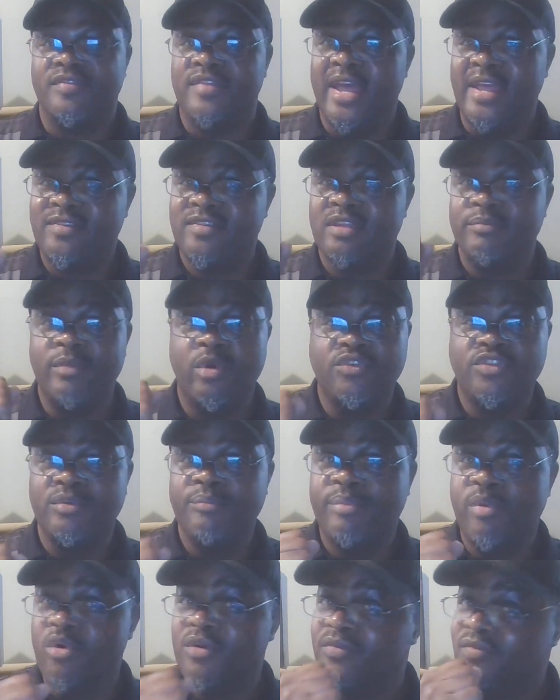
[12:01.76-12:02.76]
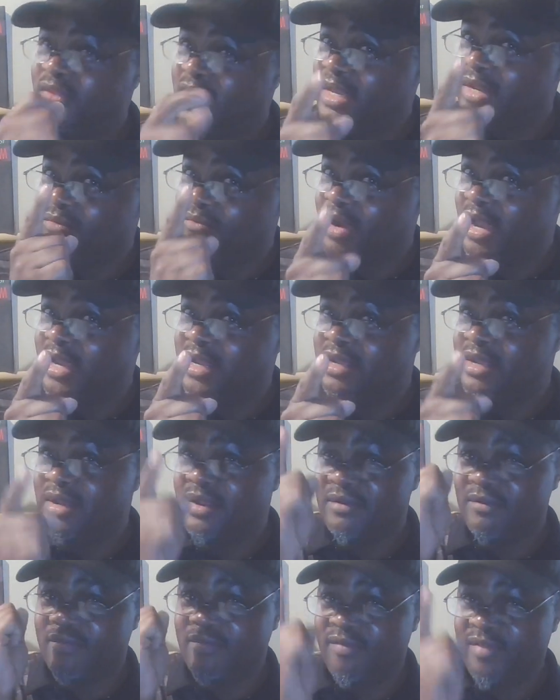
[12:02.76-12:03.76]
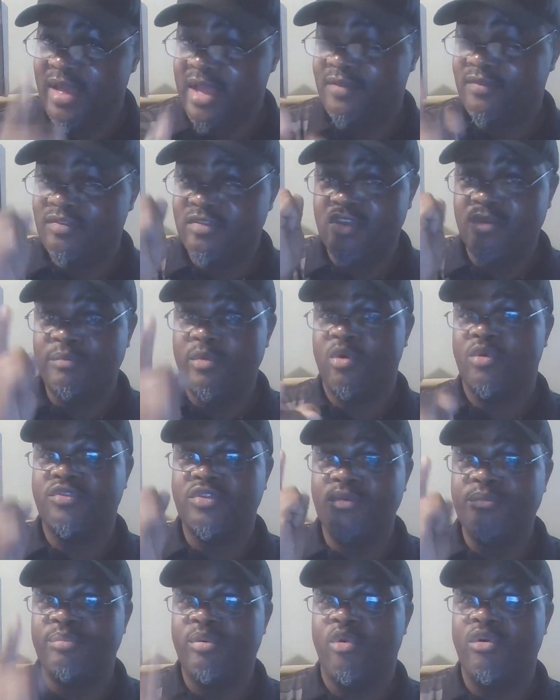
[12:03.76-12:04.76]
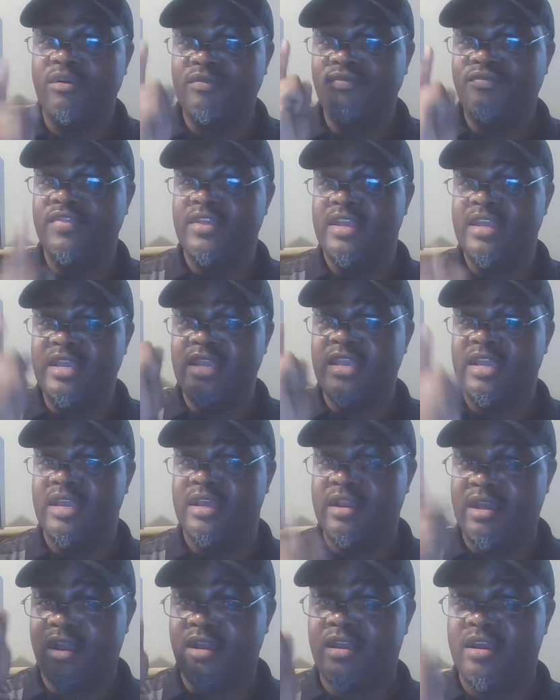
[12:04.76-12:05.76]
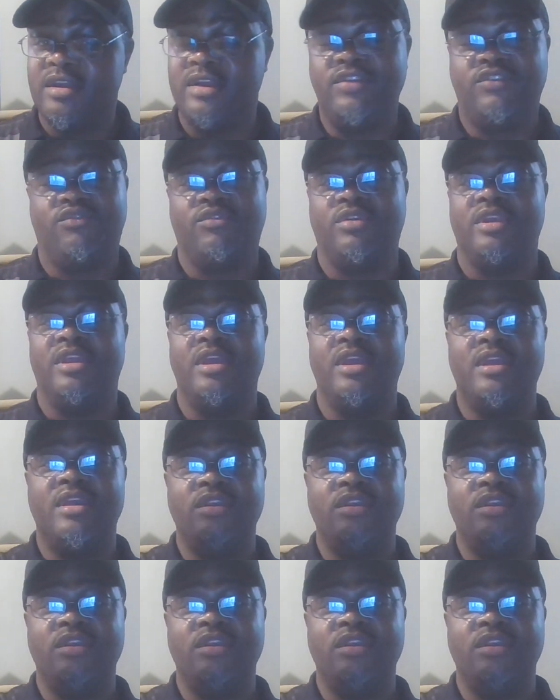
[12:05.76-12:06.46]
that's the most important thing, right? That's the most important thing in our country.